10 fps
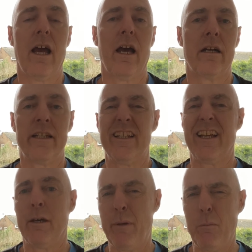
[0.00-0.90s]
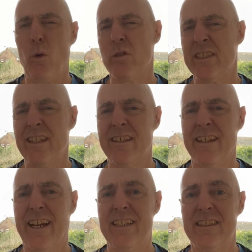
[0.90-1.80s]
I need to get a bit more
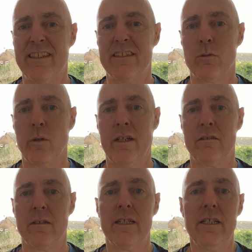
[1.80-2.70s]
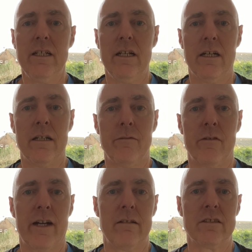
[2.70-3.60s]
silicone actually as well
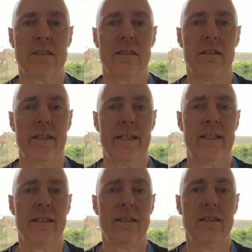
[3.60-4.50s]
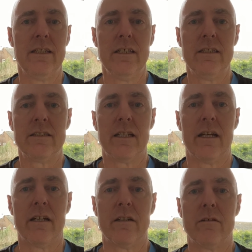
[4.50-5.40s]
for outside.
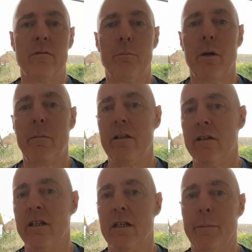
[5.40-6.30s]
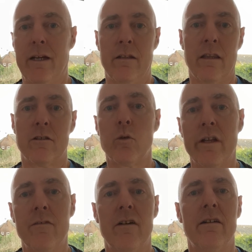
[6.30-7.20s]
So we're probably looking at about another
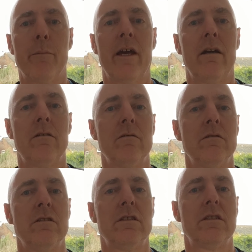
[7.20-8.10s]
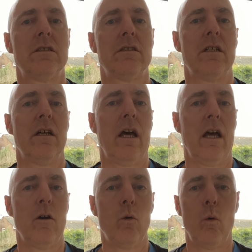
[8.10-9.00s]
£25
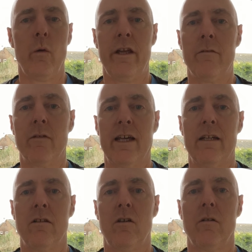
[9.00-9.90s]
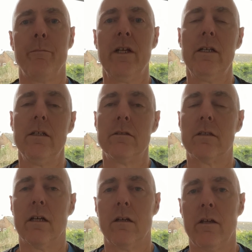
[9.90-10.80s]
all in for that lot.
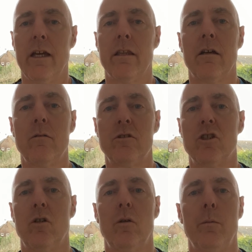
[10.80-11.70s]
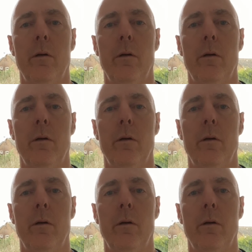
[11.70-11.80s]
So yeah, the whole job